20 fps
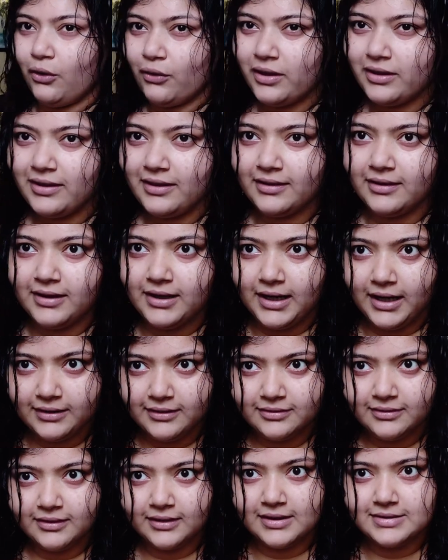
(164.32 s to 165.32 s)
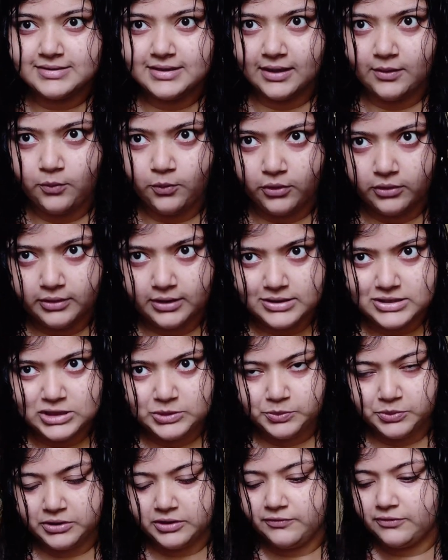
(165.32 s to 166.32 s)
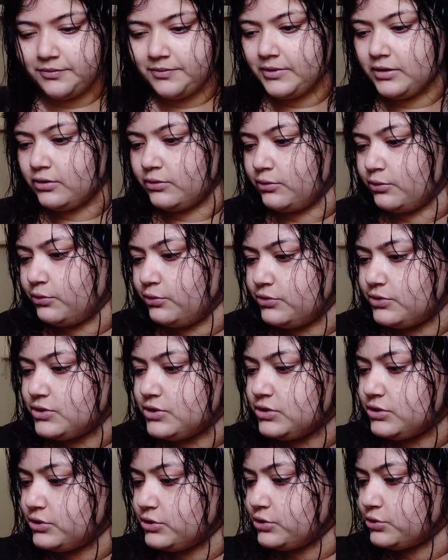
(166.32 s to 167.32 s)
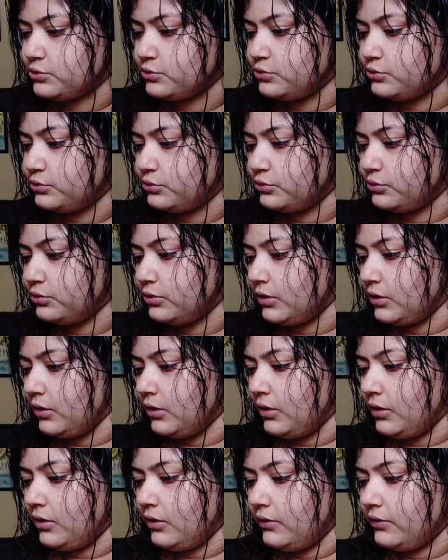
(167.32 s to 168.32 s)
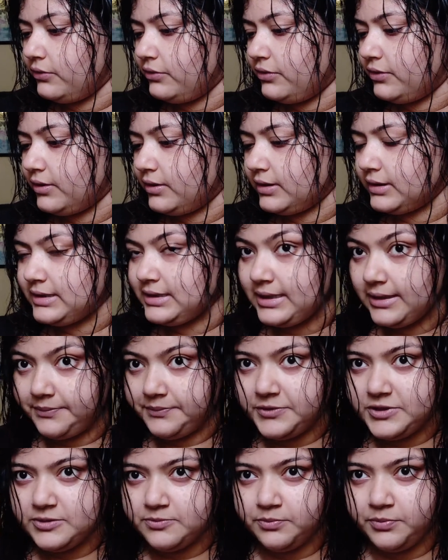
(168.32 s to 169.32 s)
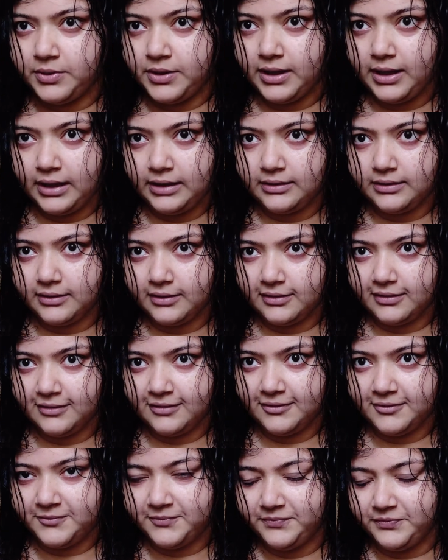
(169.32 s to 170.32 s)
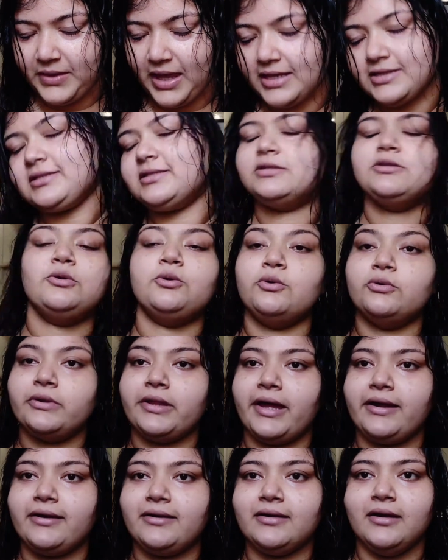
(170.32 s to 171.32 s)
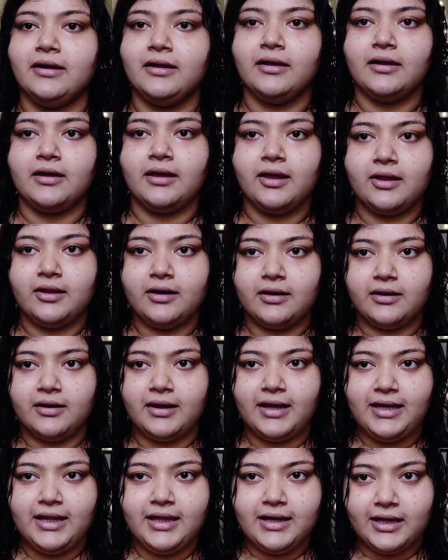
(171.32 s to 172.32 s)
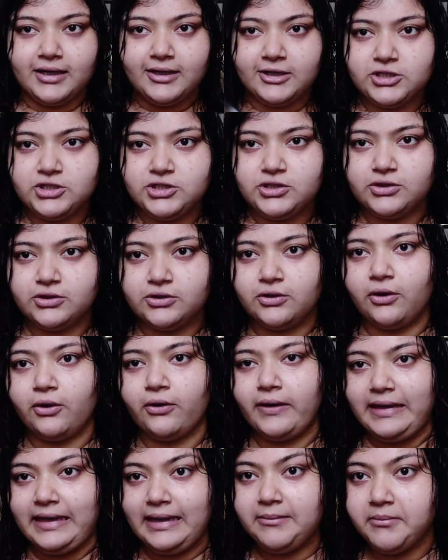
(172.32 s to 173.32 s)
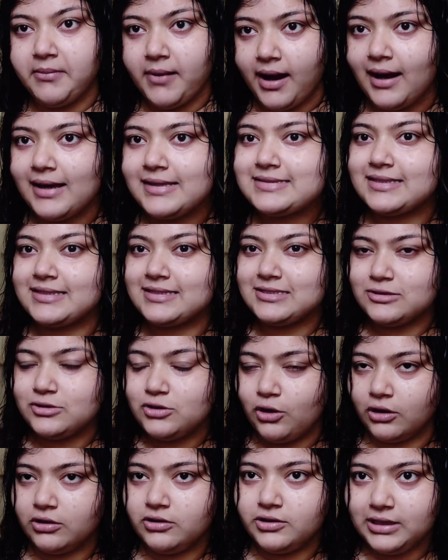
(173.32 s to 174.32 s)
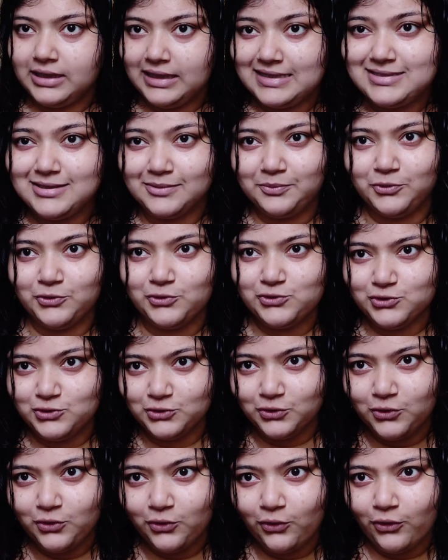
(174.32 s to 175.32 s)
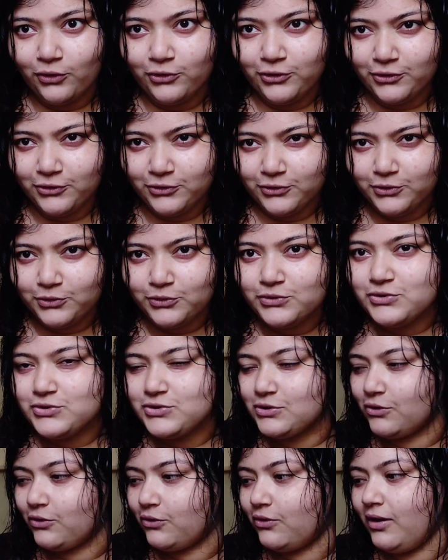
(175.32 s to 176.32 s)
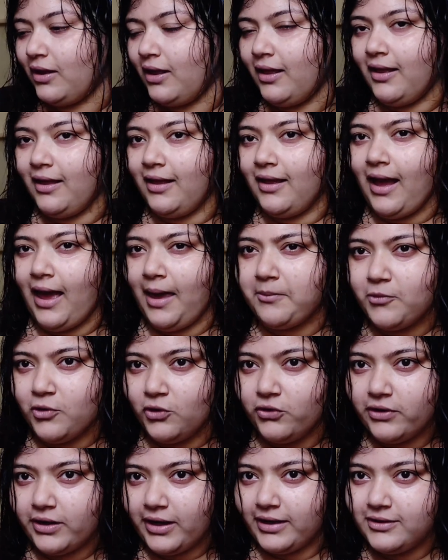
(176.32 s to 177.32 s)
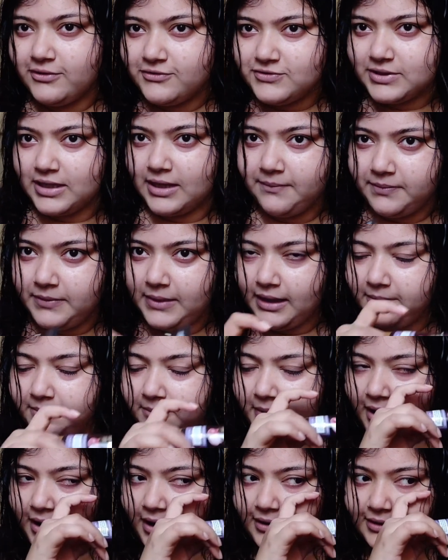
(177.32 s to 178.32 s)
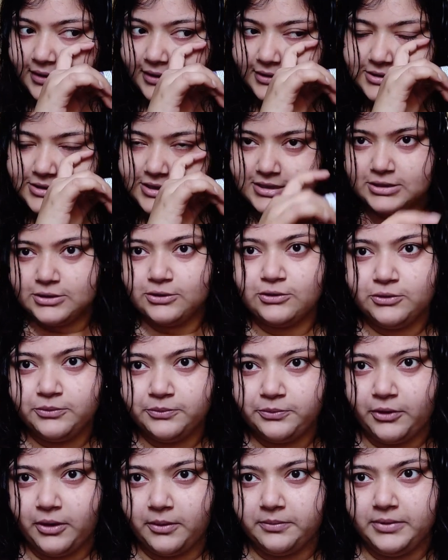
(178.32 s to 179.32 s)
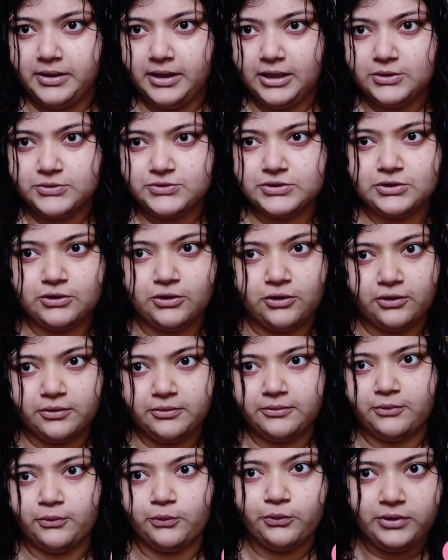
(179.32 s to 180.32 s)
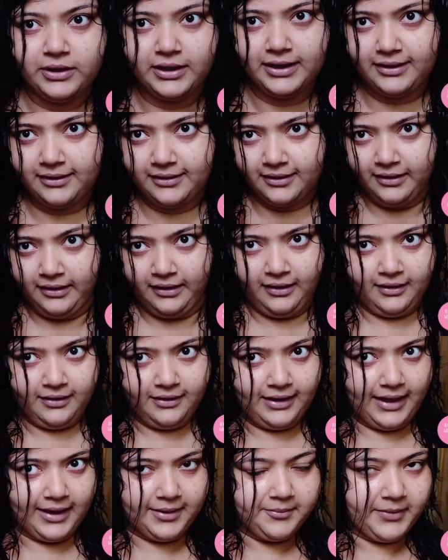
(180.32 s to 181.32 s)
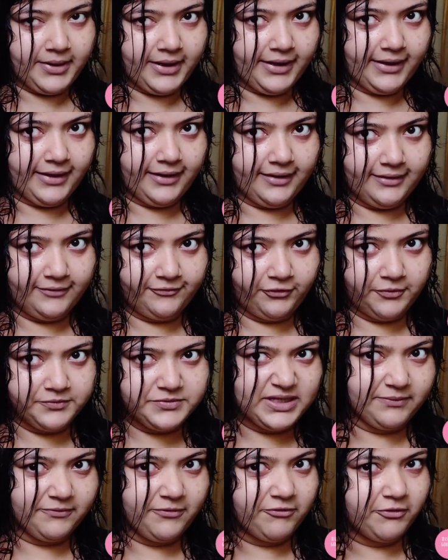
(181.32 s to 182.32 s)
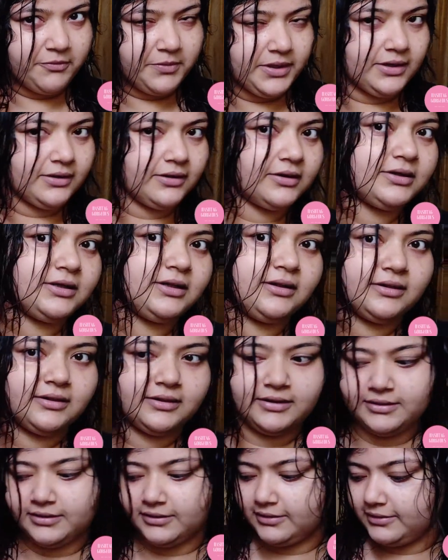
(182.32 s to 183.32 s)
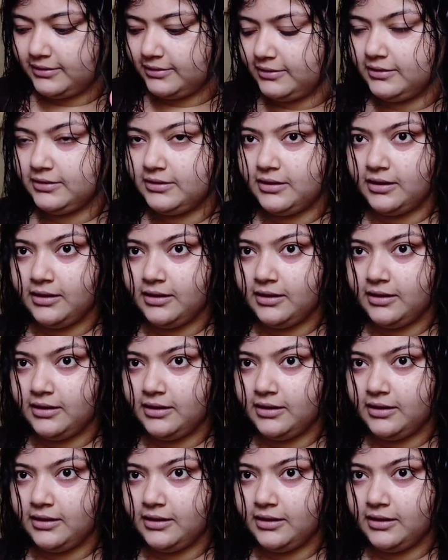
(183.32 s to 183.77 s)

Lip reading: Okay, and another thing is they want us to put it from the roots to the tips, but I just know that any conditioner or any mask is not really supposed to go on your roots, so I'm going to kind of skip that part and just going to probably use it on only like my from somewhere from here till the